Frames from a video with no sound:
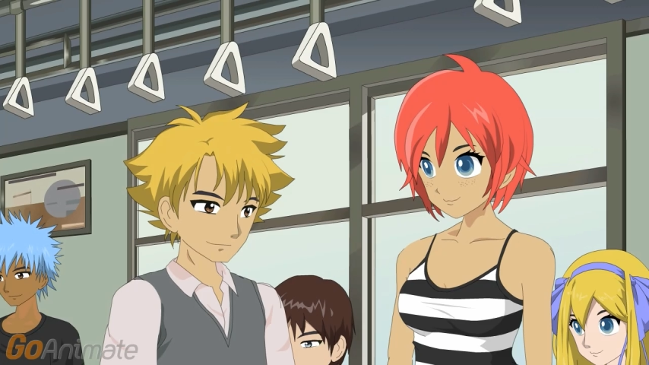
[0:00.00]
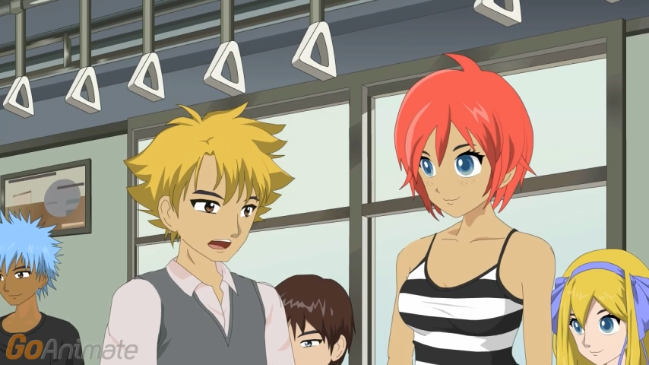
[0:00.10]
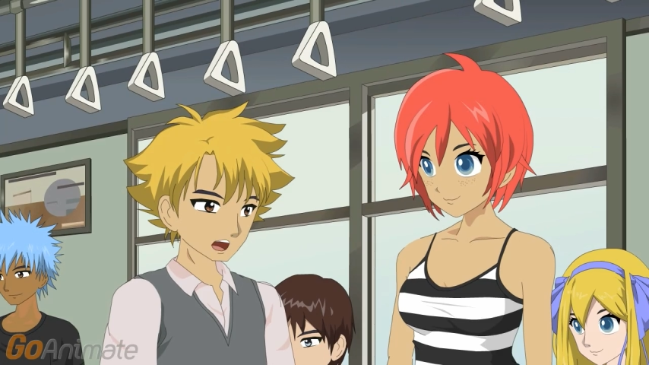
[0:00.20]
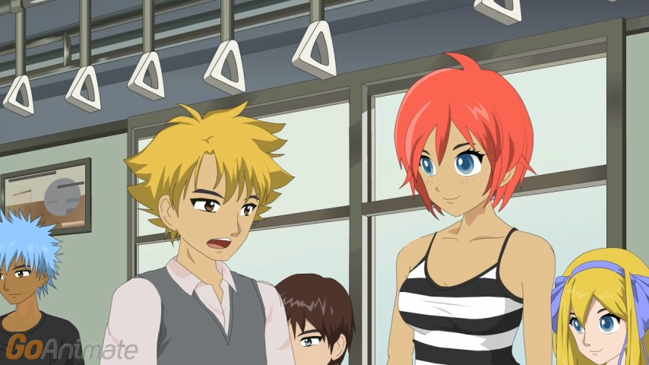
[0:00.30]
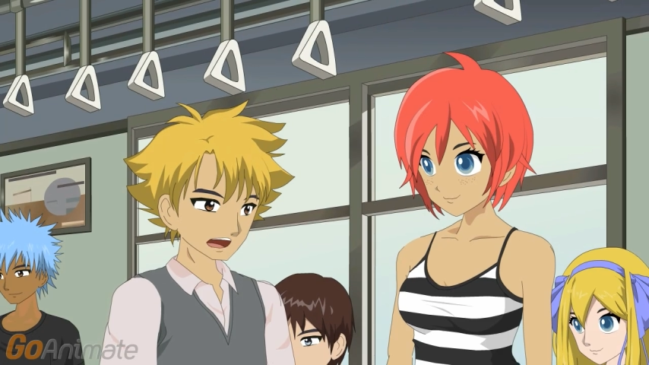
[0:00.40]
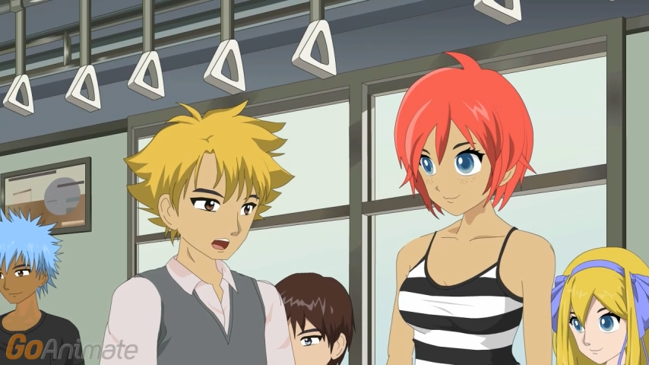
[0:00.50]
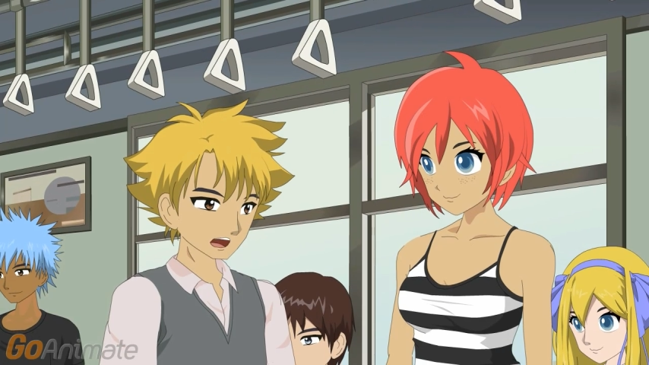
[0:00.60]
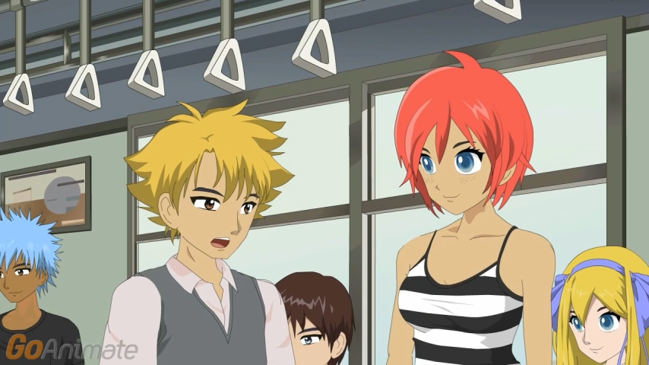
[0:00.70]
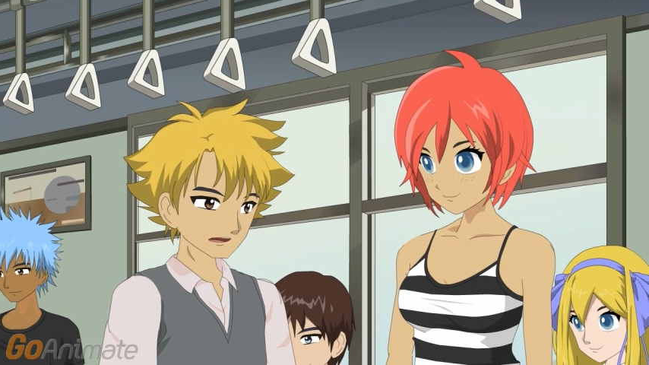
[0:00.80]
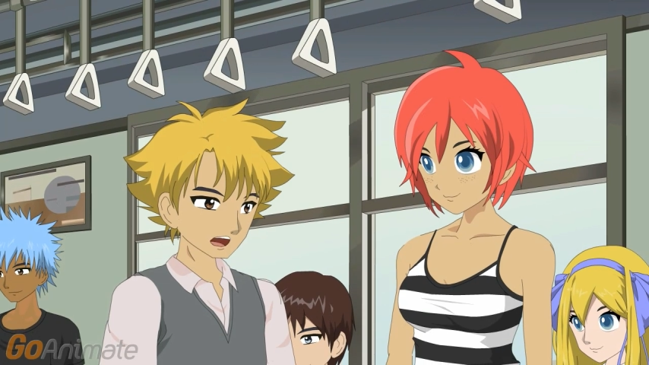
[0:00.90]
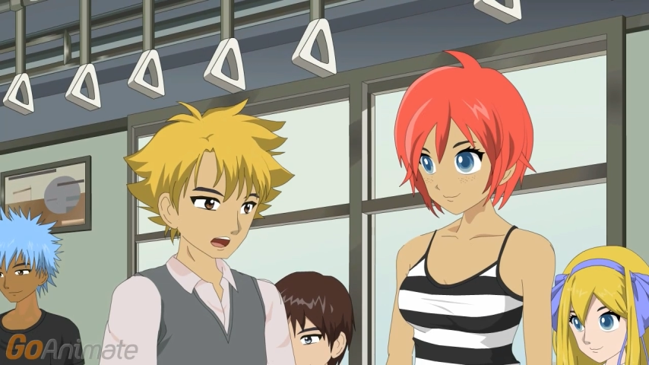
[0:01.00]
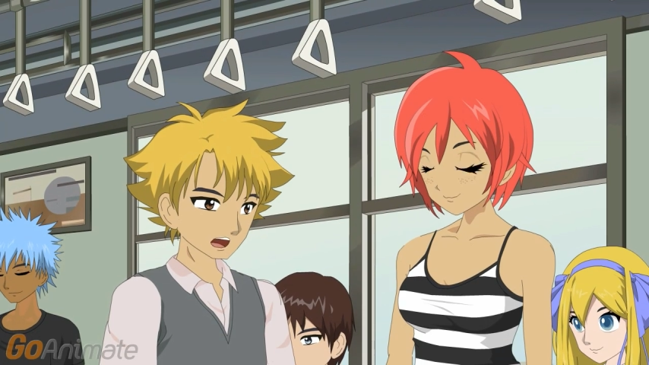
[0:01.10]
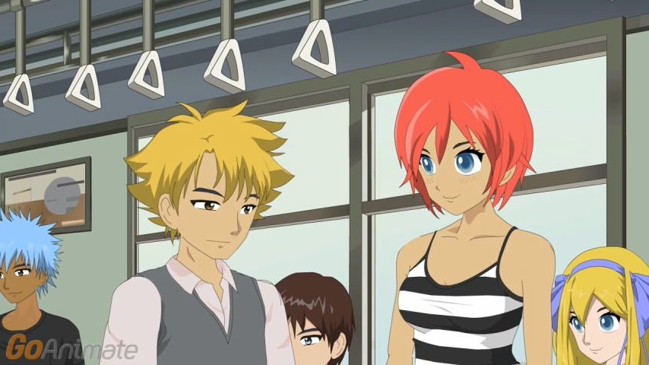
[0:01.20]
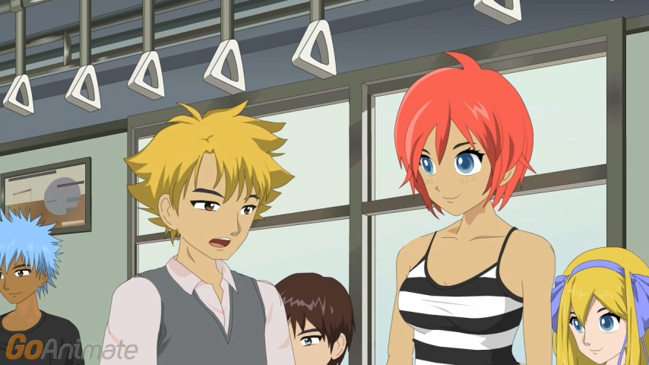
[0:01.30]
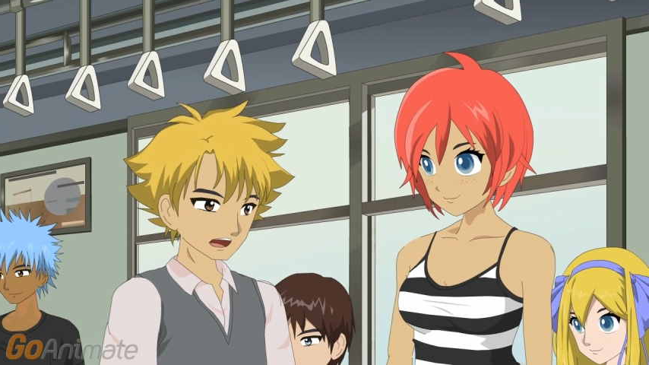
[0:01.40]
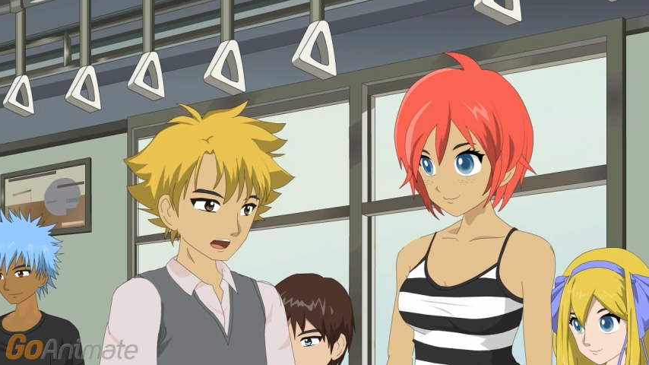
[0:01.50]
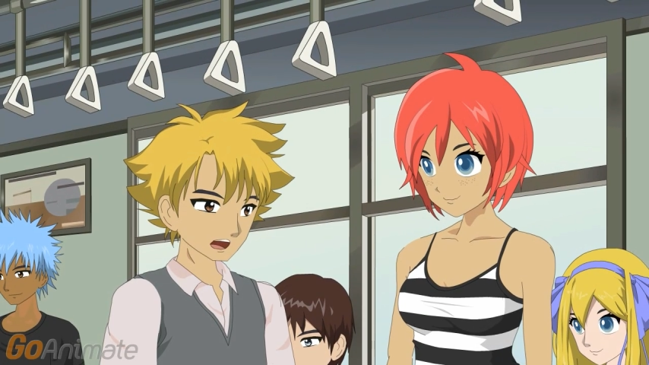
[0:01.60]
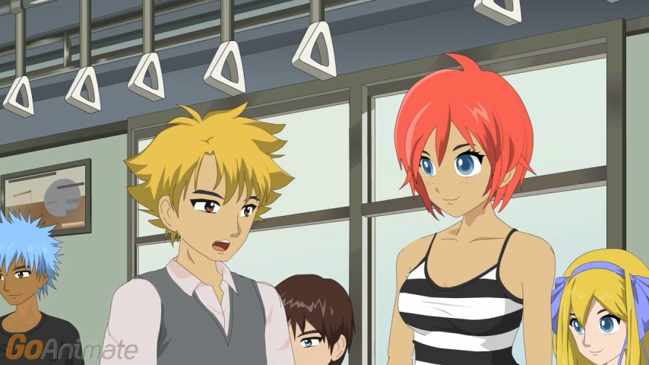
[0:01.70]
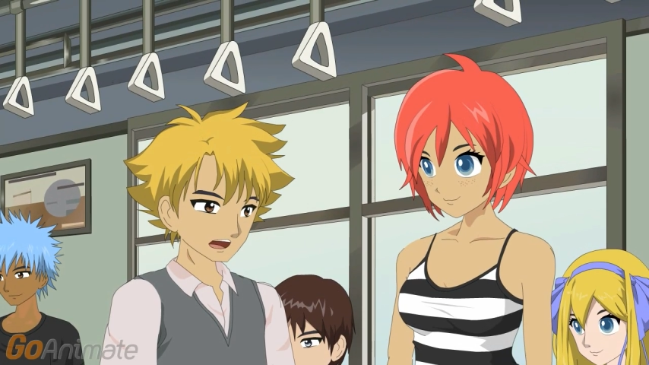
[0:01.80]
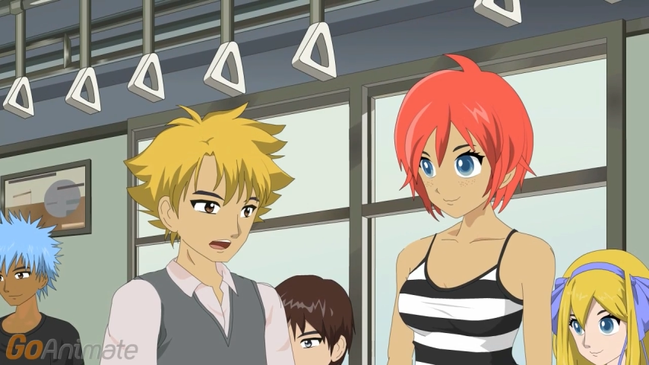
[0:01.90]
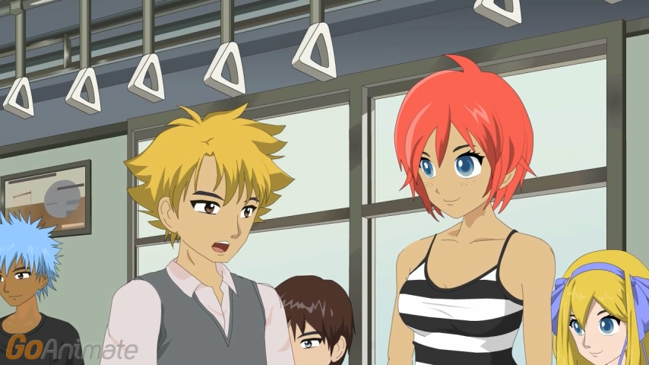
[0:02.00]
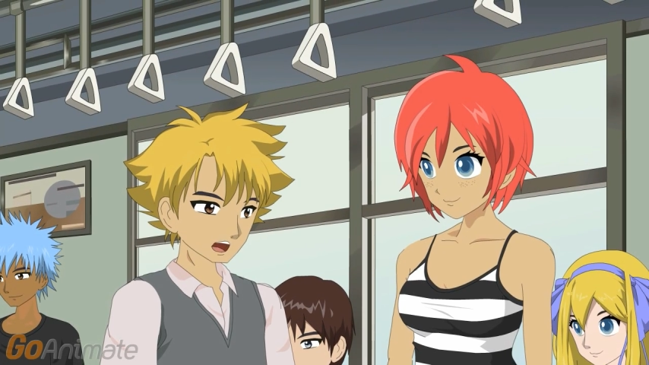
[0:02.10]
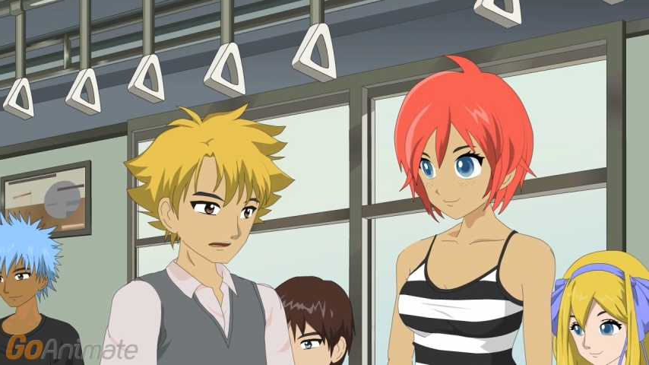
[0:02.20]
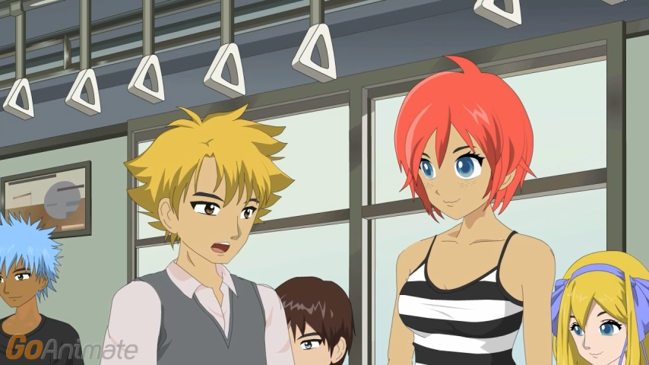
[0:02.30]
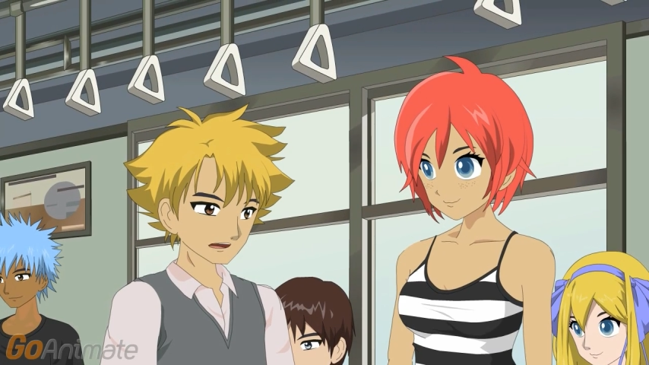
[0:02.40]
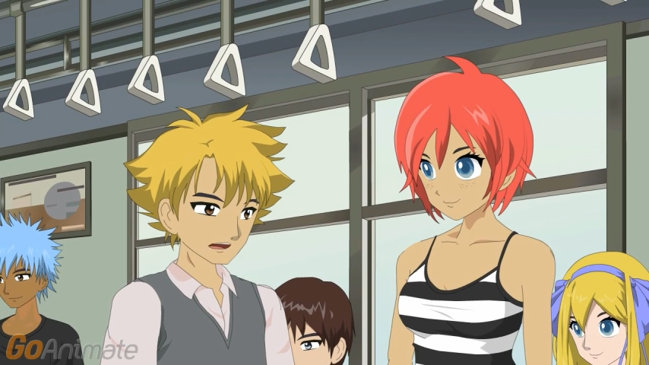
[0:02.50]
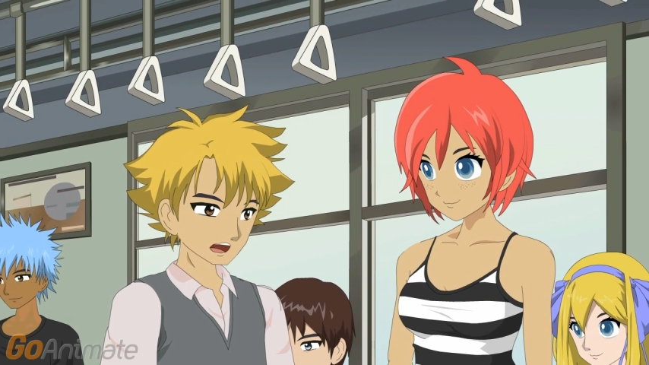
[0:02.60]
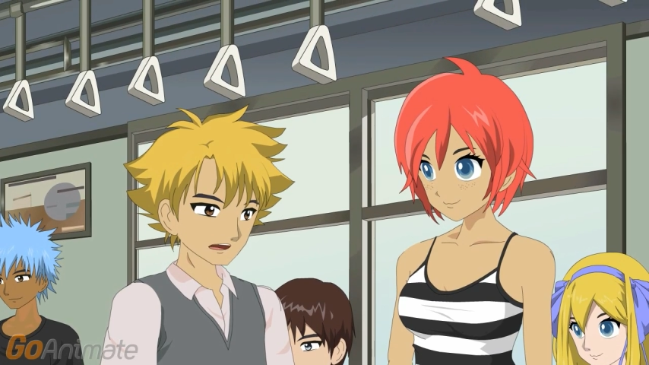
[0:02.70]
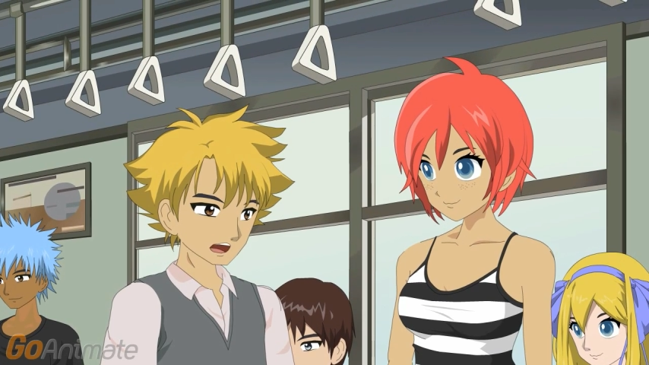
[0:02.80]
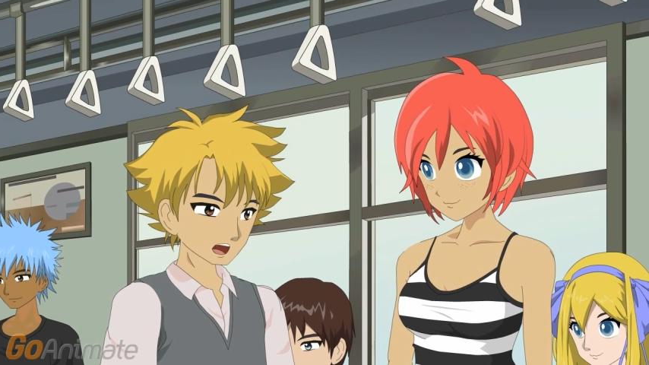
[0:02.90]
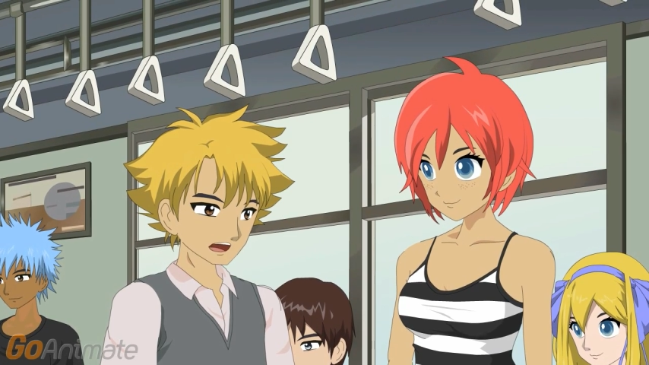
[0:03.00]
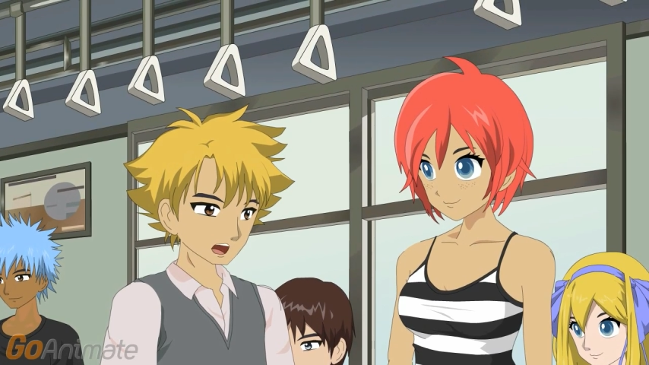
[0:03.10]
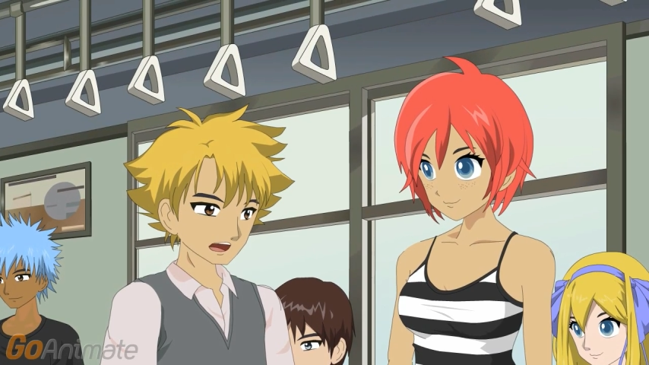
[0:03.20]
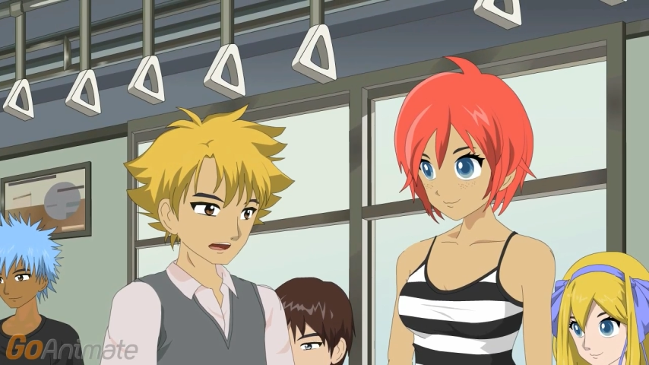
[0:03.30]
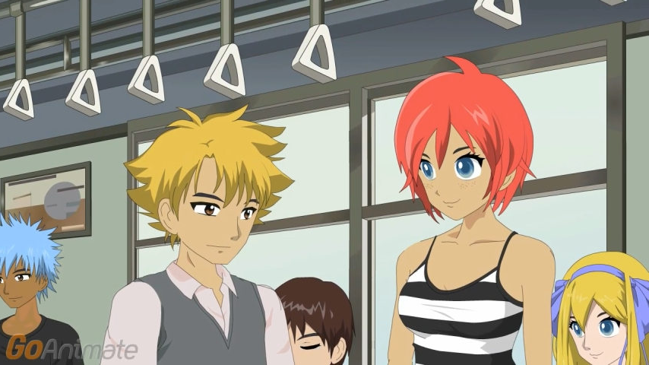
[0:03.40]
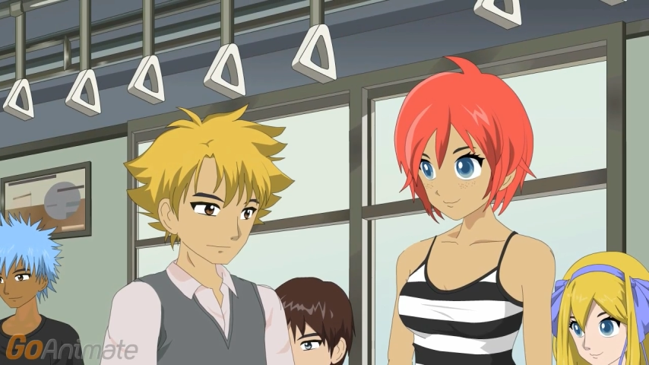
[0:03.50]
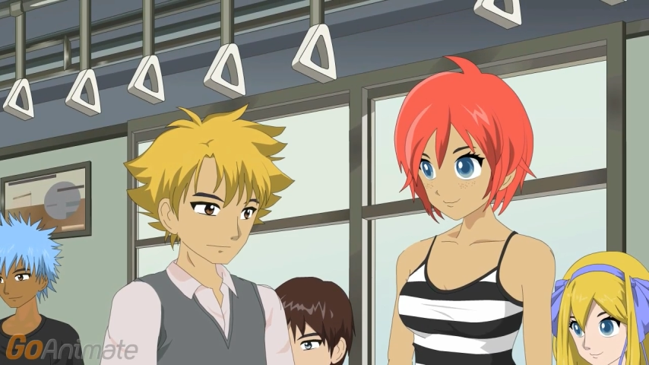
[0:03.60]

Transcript: (no speaker visible)